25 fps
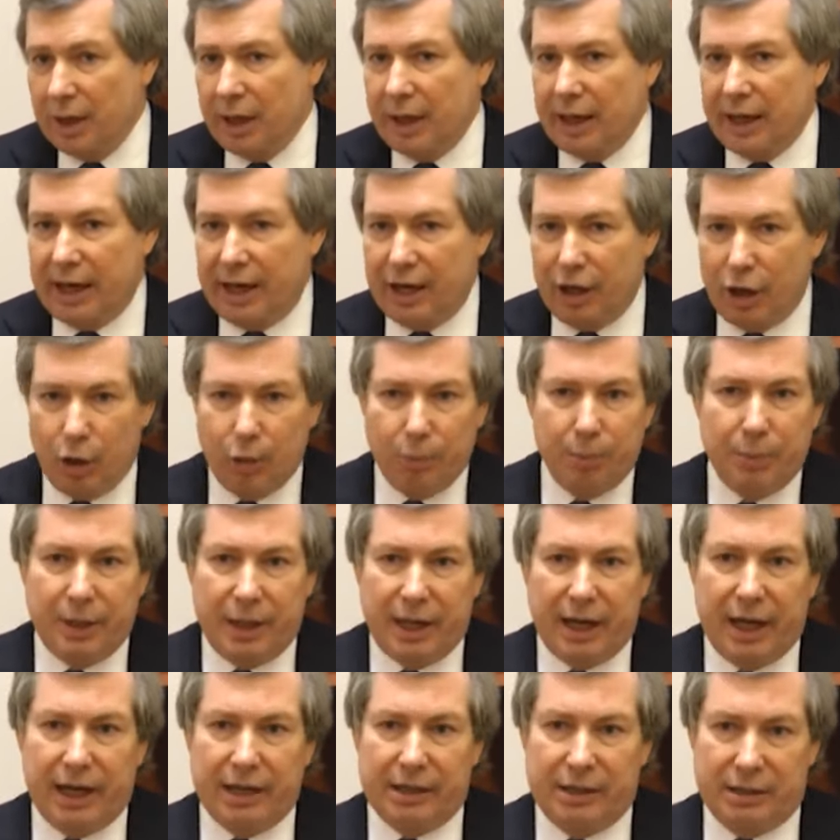And I hope
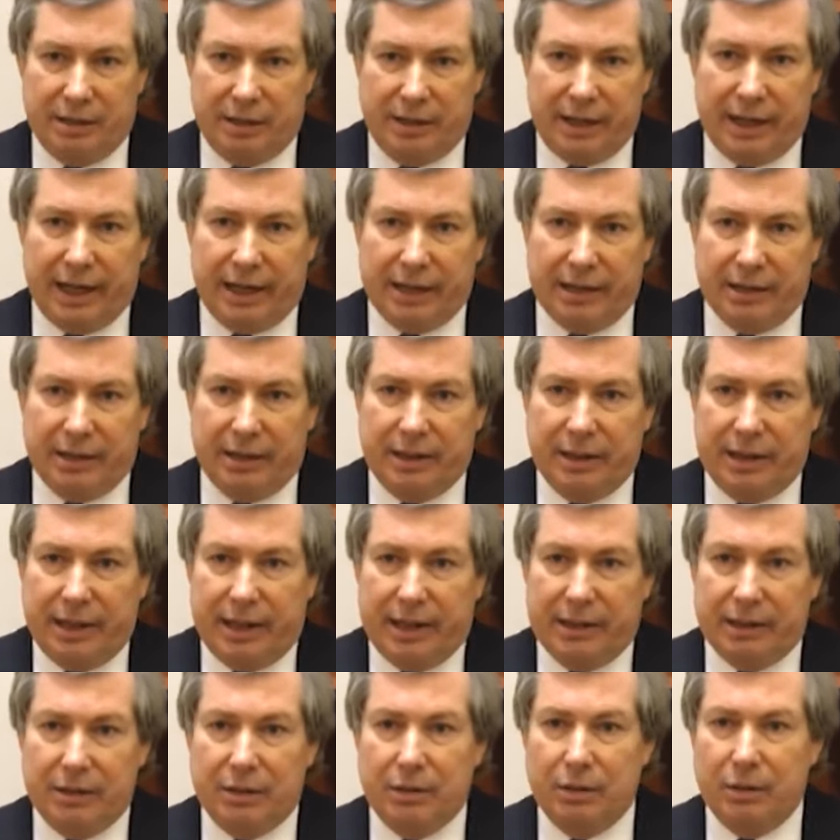
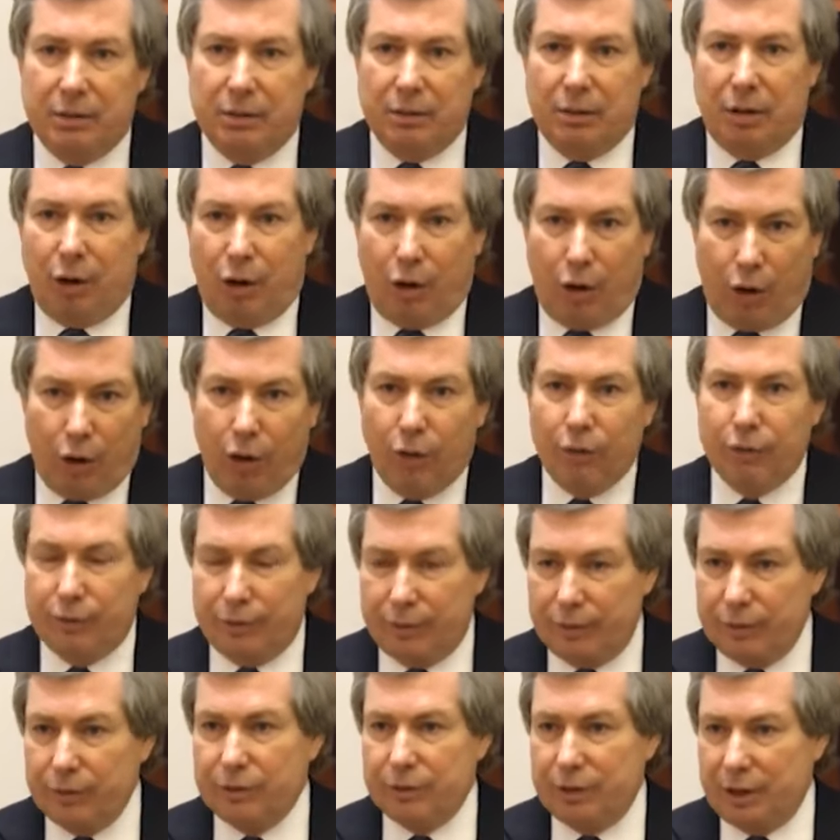that
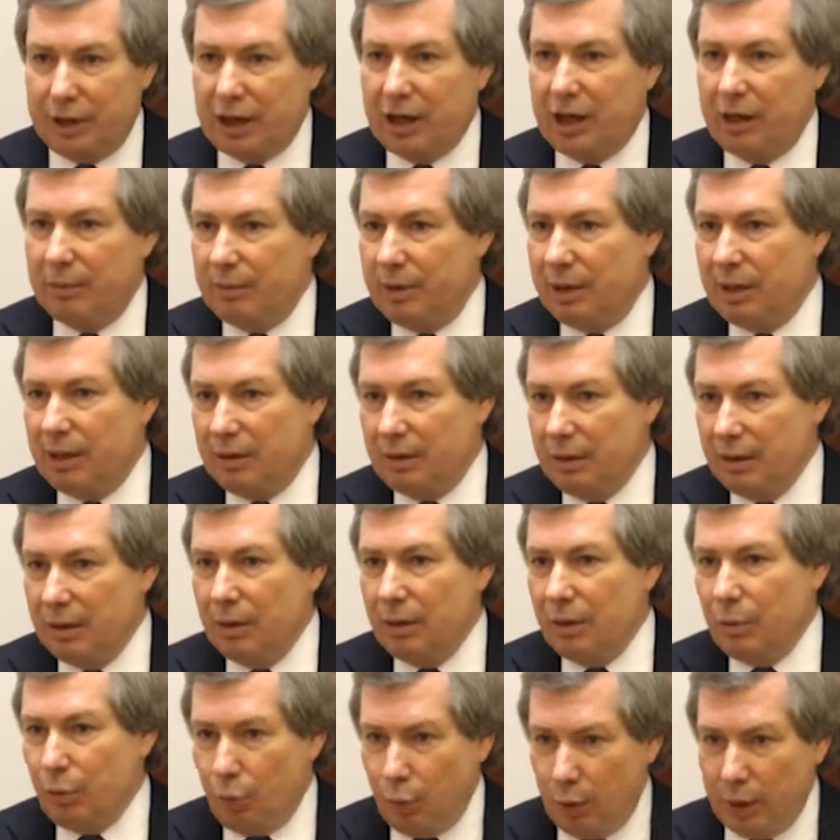over the coming
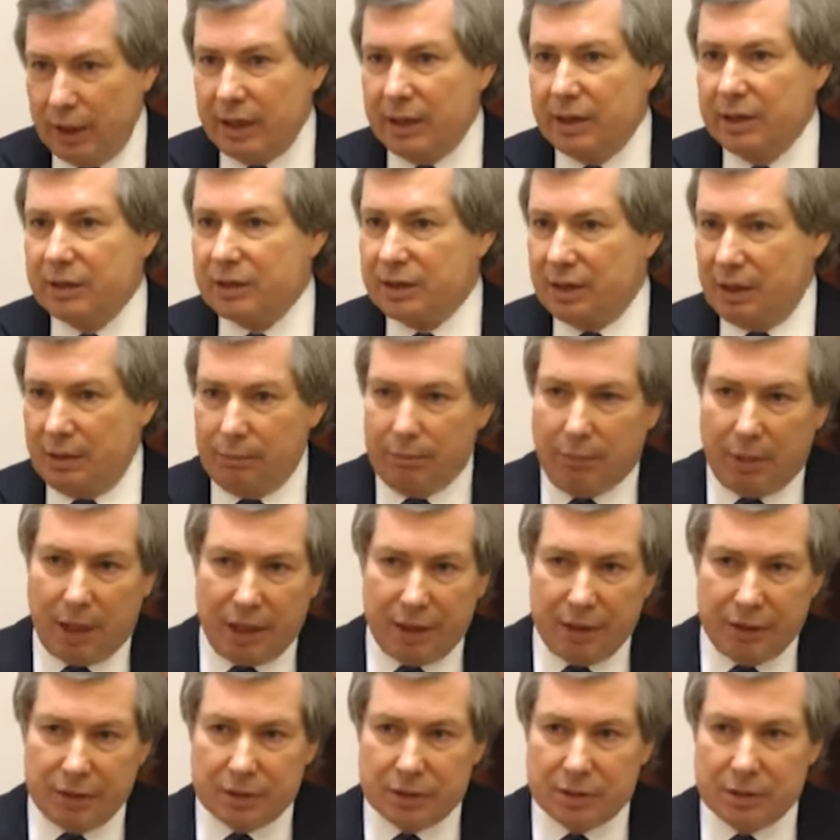weeks and
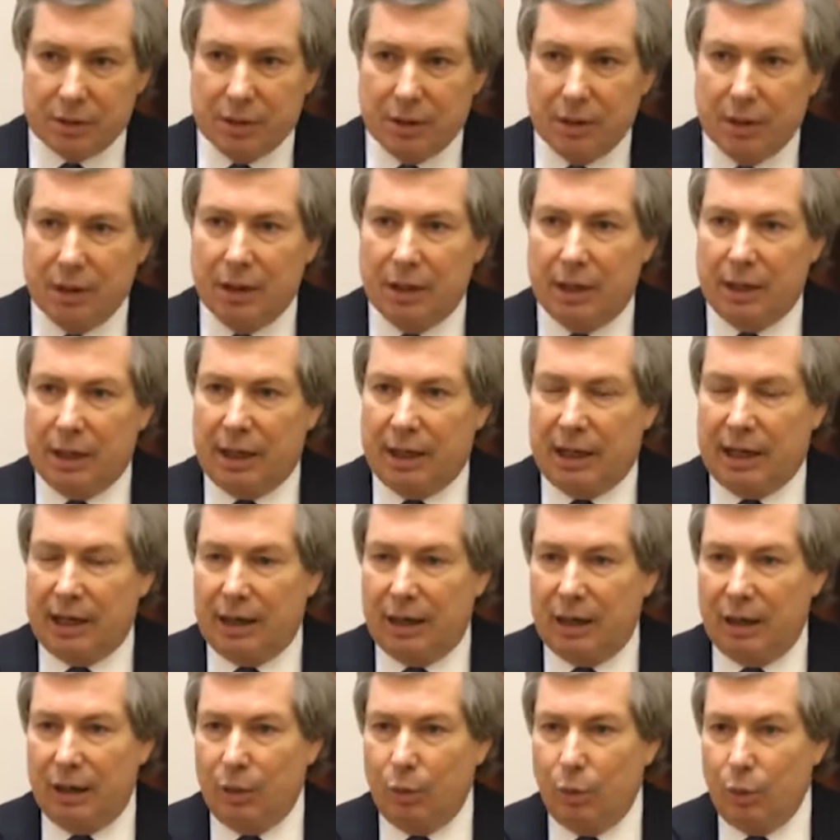months,
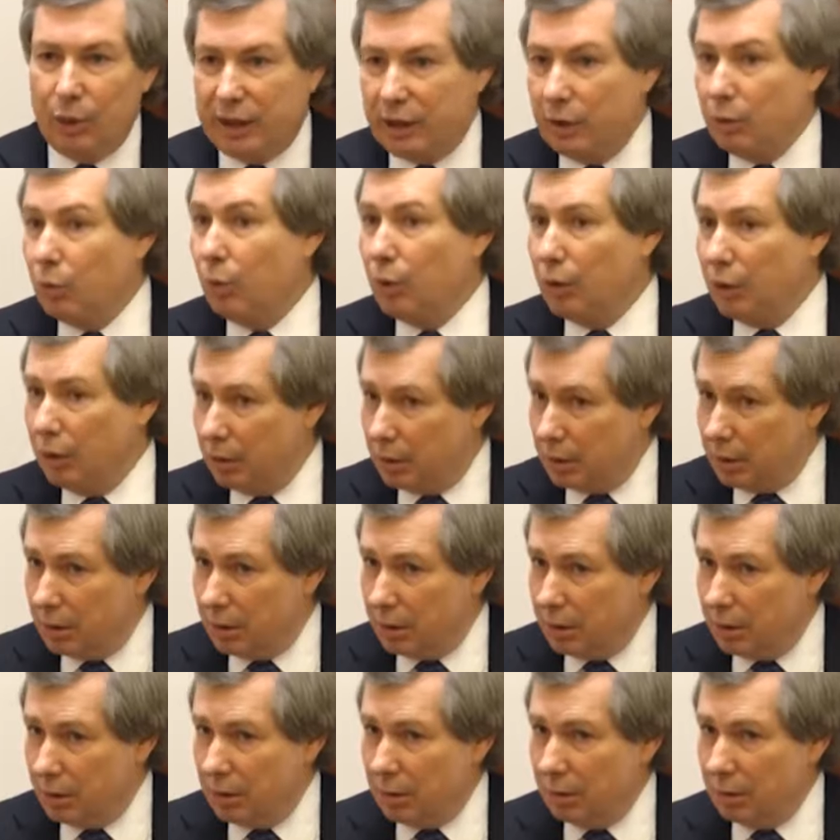we can work